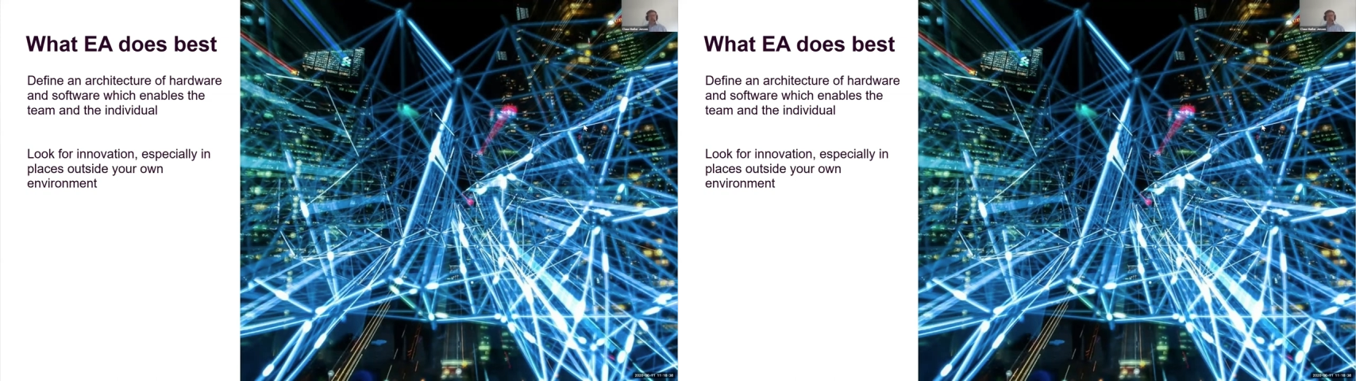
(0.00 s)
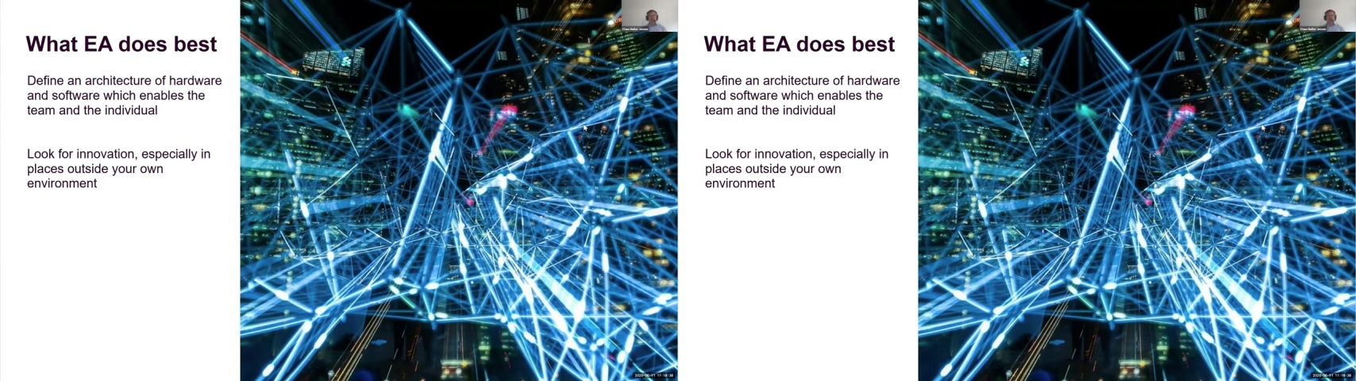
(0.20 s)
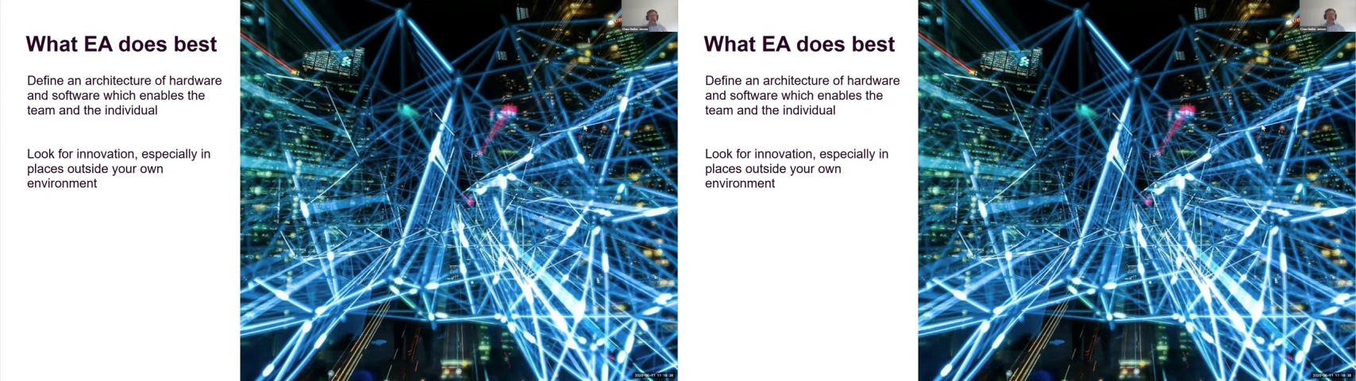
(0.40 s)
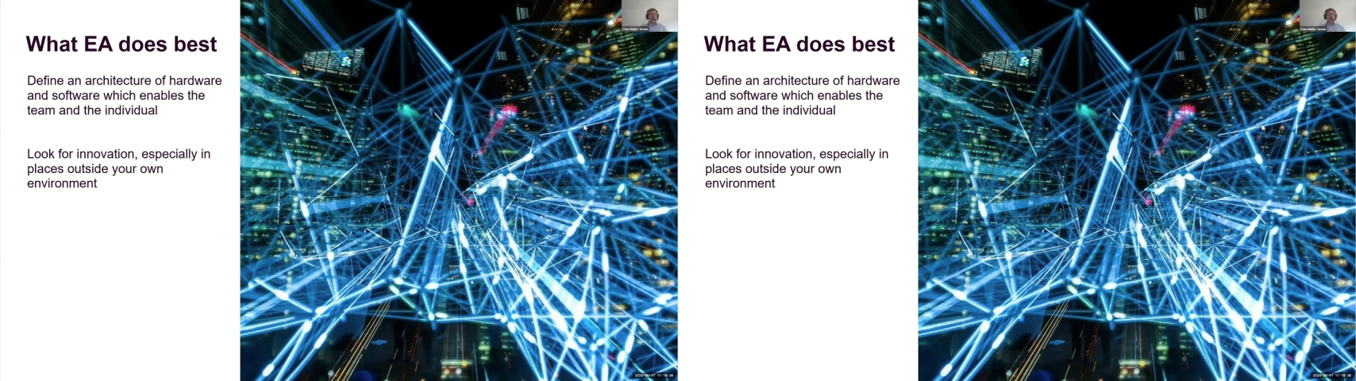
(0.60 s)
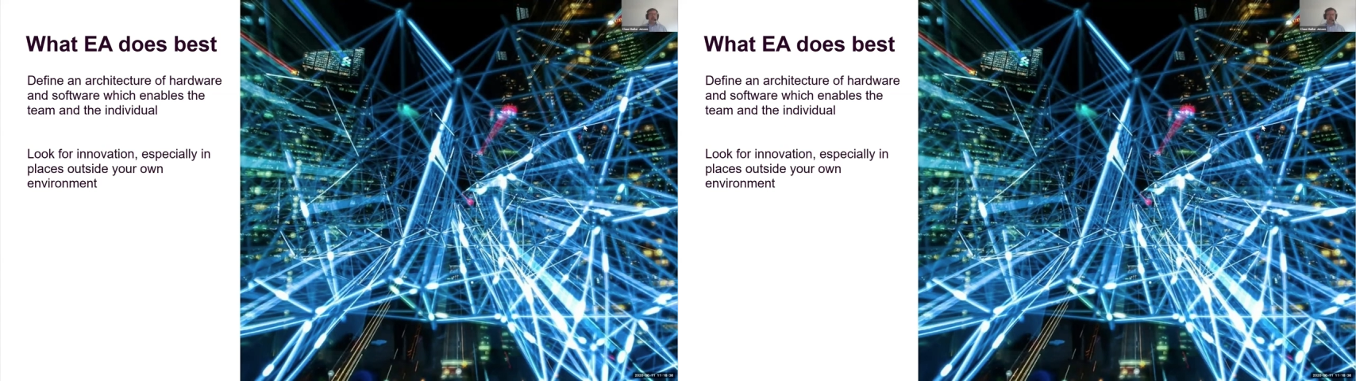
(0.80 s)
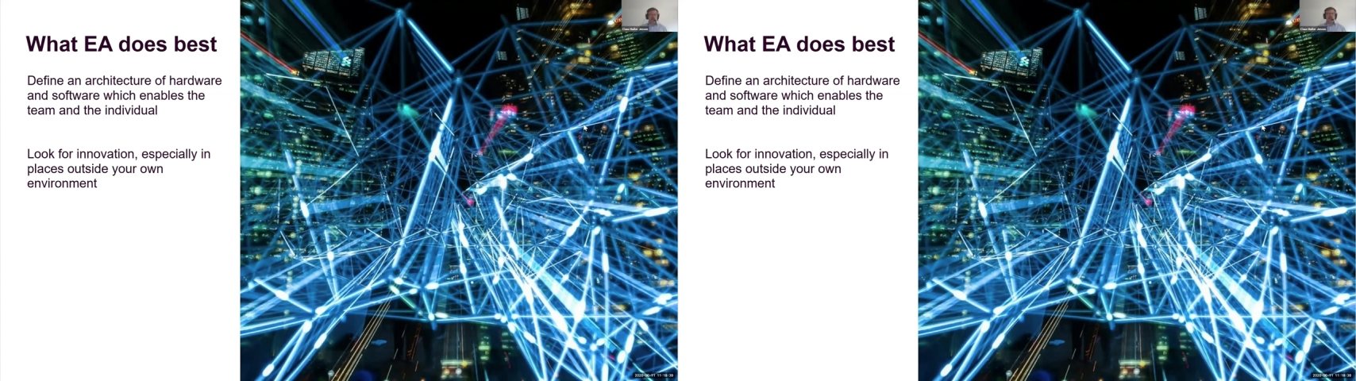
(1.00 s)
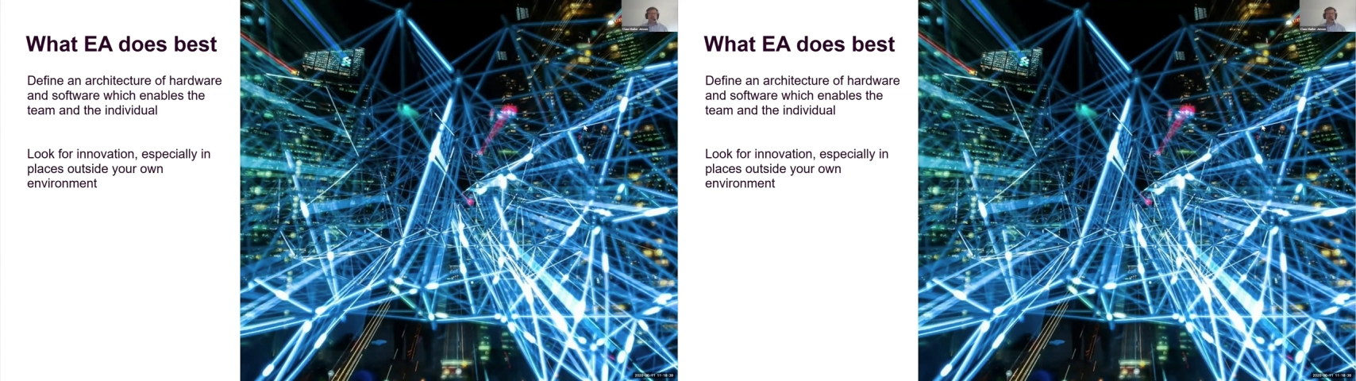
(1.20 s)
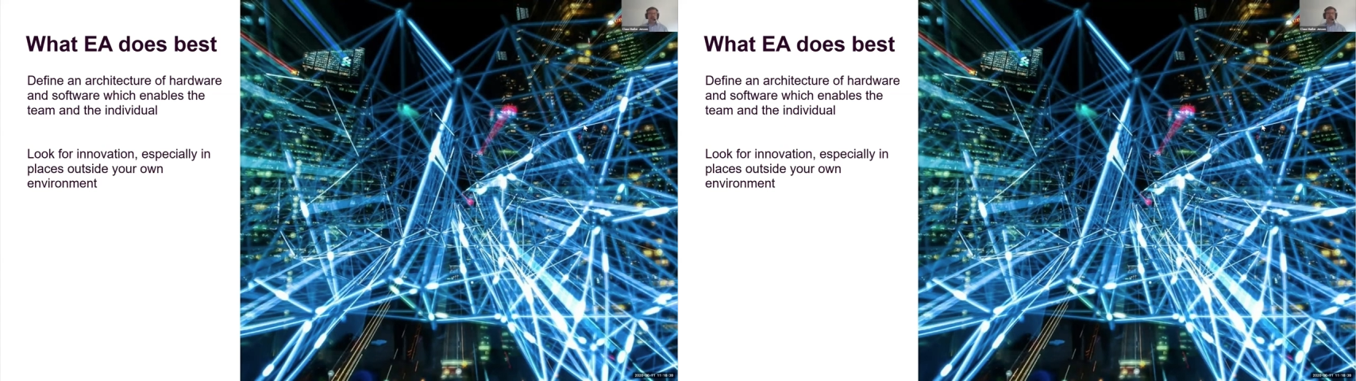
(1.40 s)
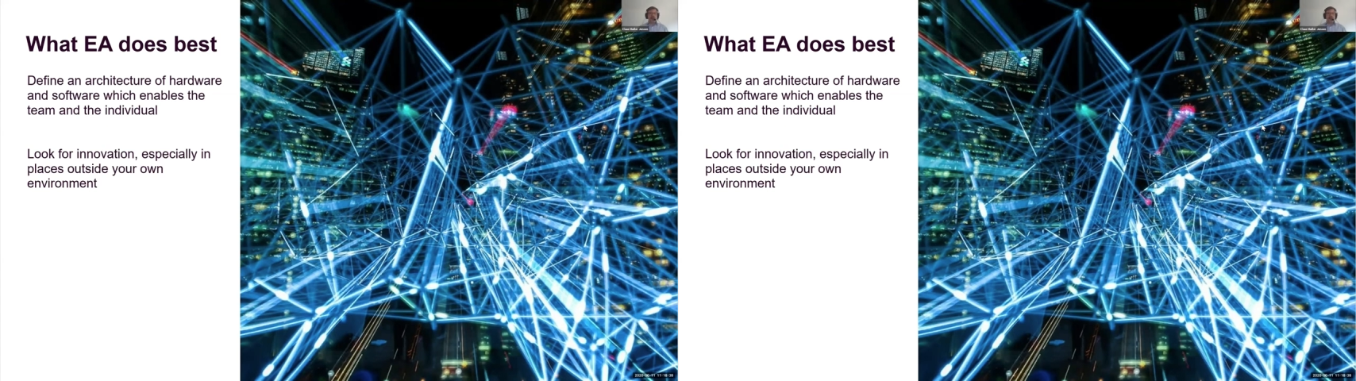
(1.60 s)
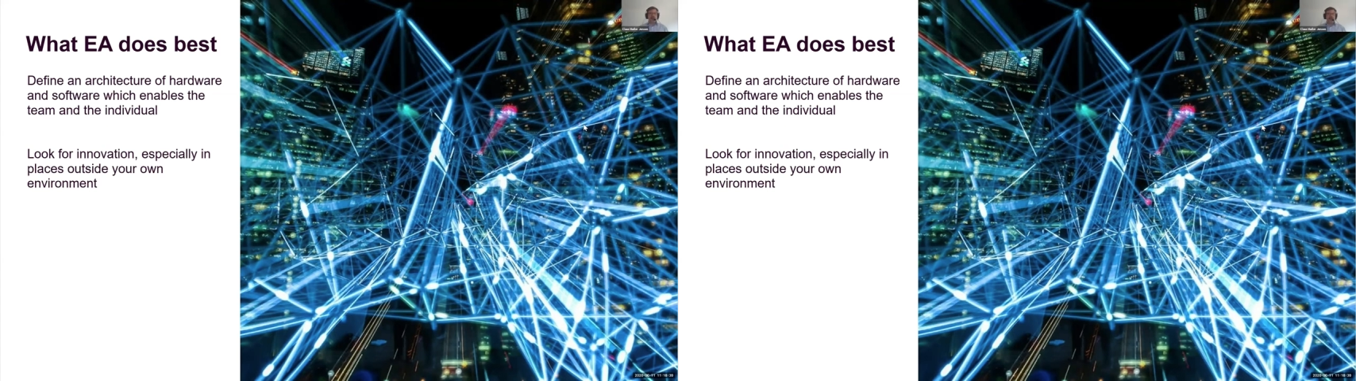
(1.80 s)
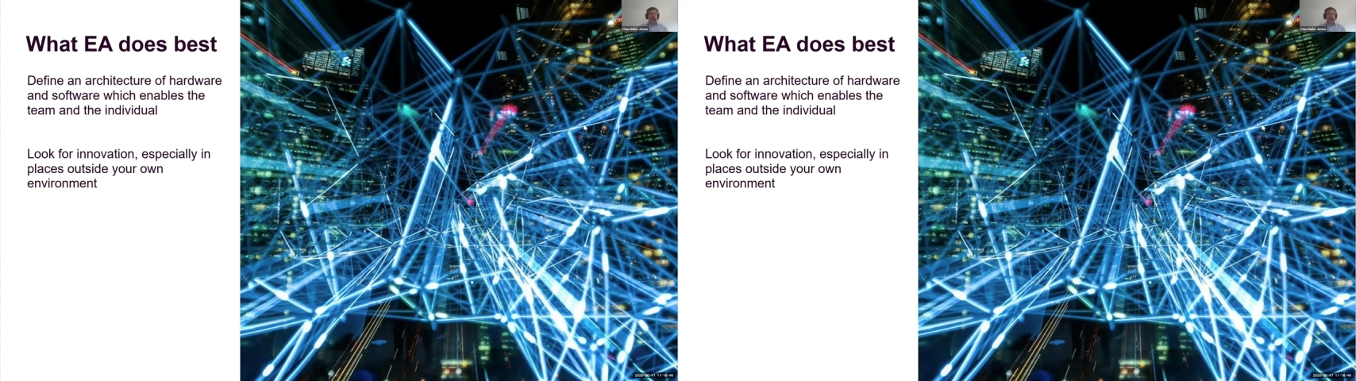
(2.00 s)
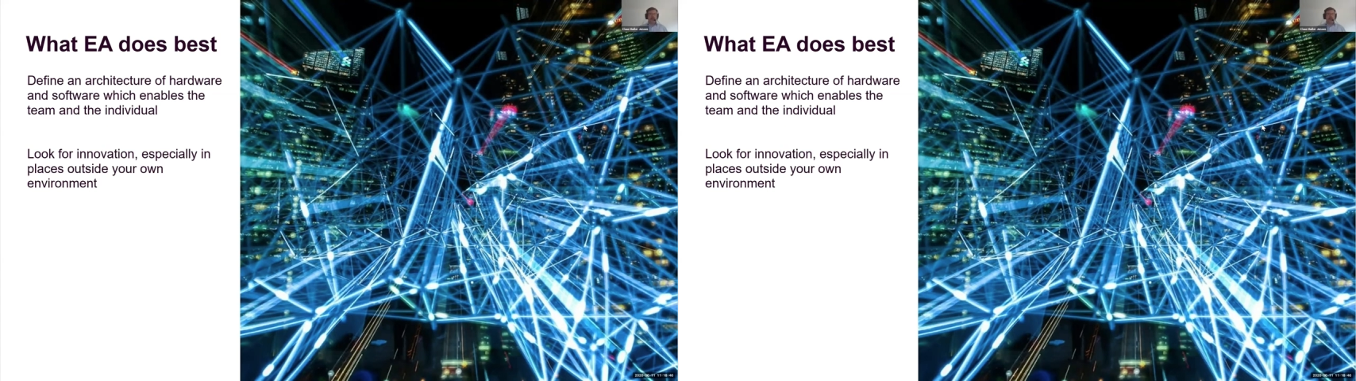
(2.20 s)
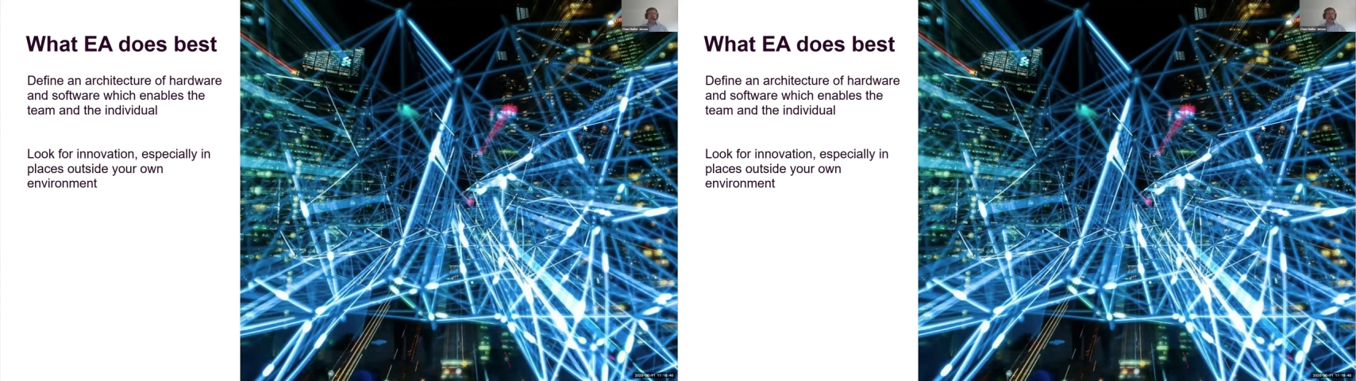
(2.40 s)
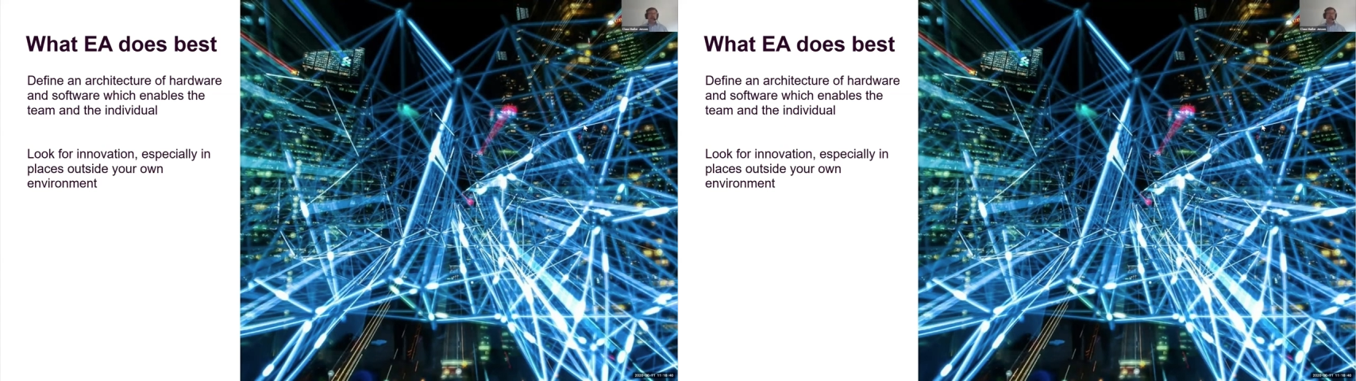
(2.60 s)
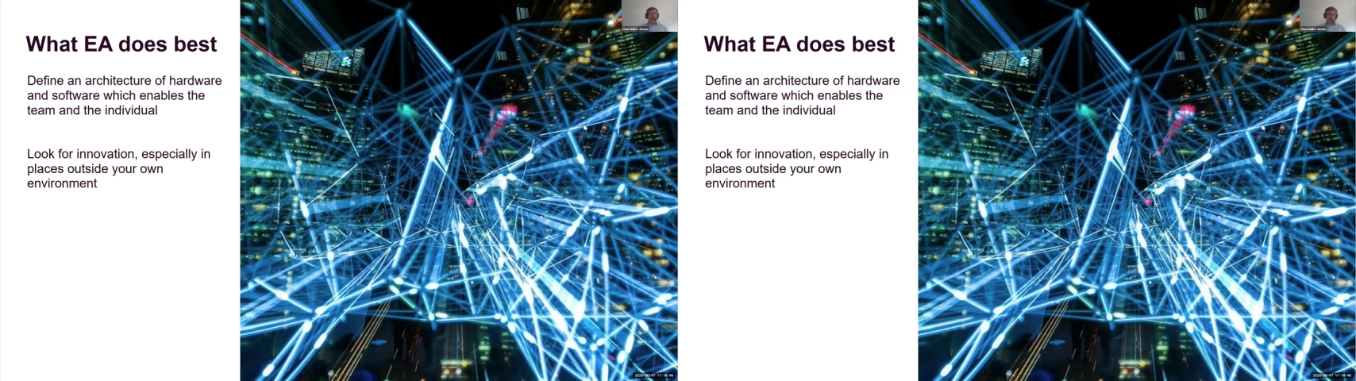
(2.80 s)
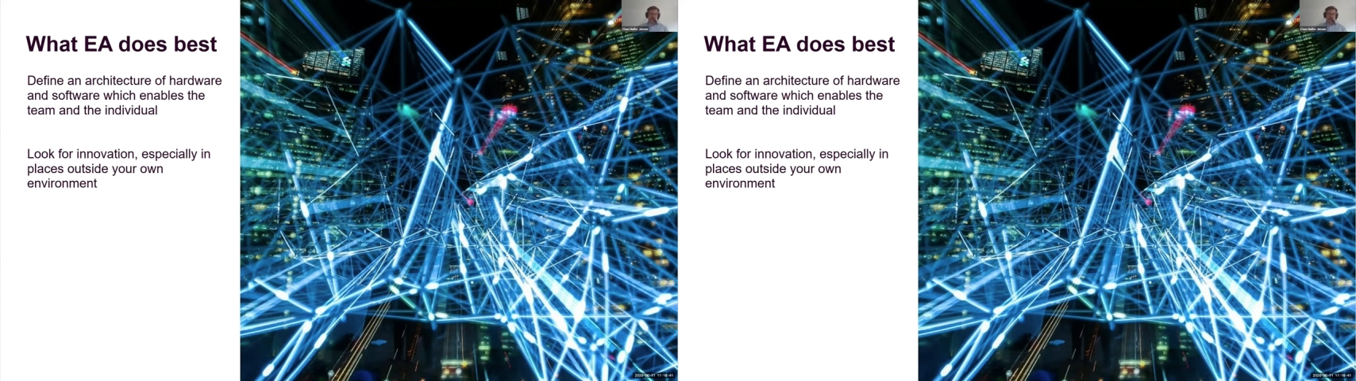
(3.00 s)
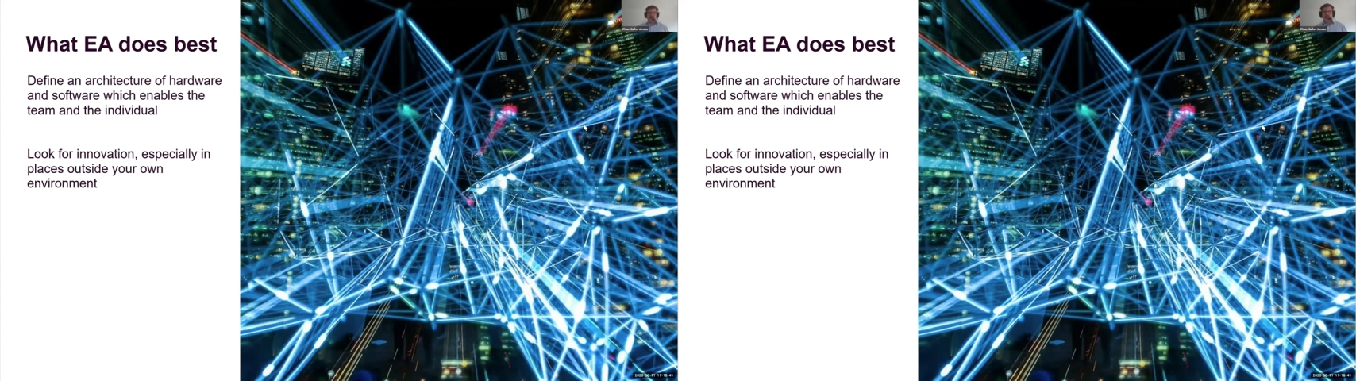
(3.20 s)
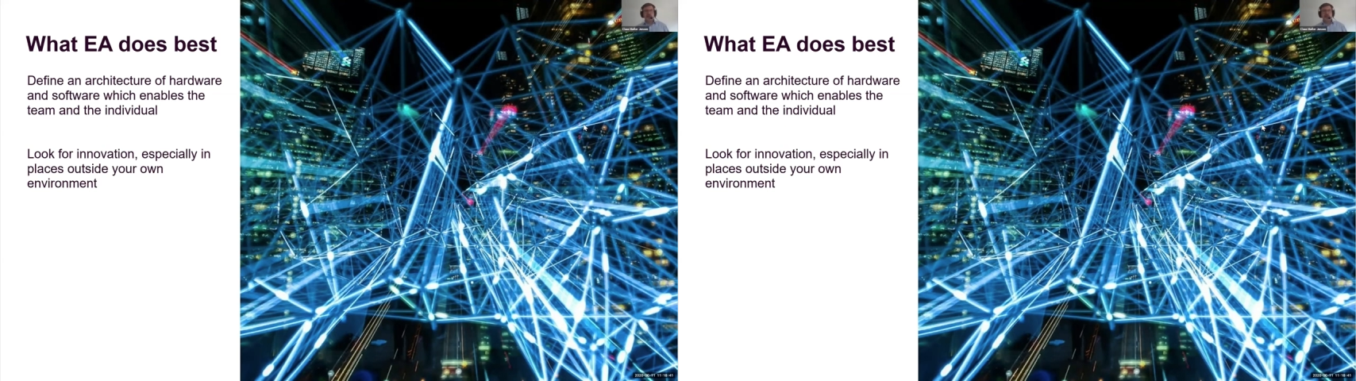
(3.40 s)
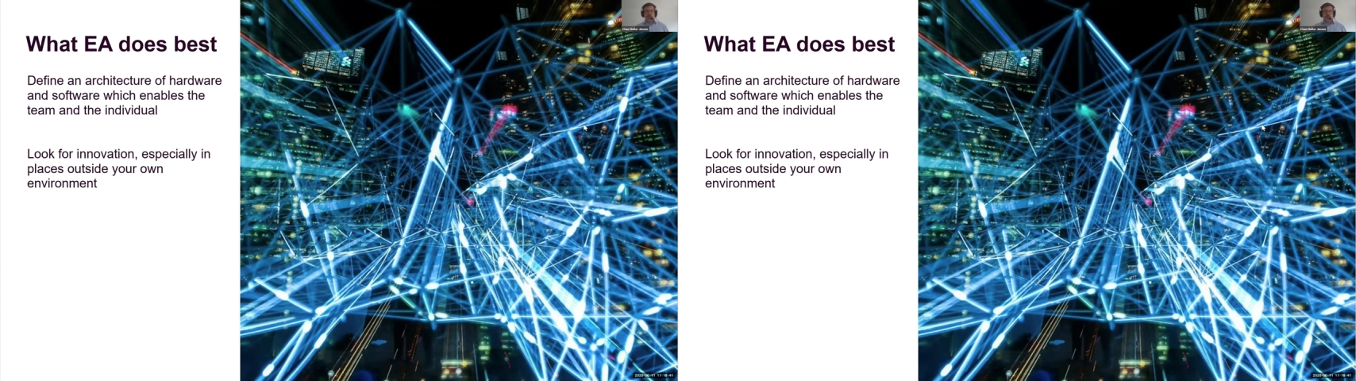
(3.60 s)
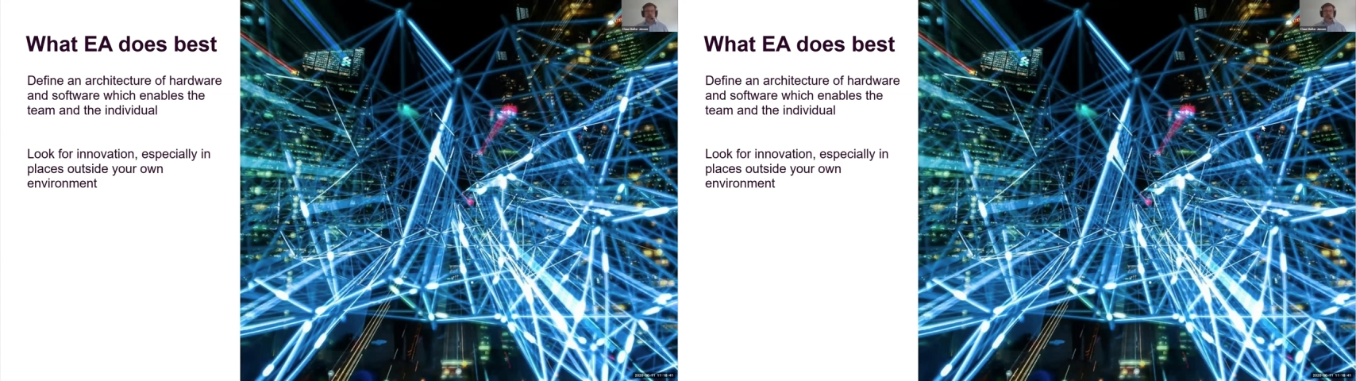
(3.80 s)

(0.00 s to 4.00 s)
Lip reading: [unreadable: no face in view]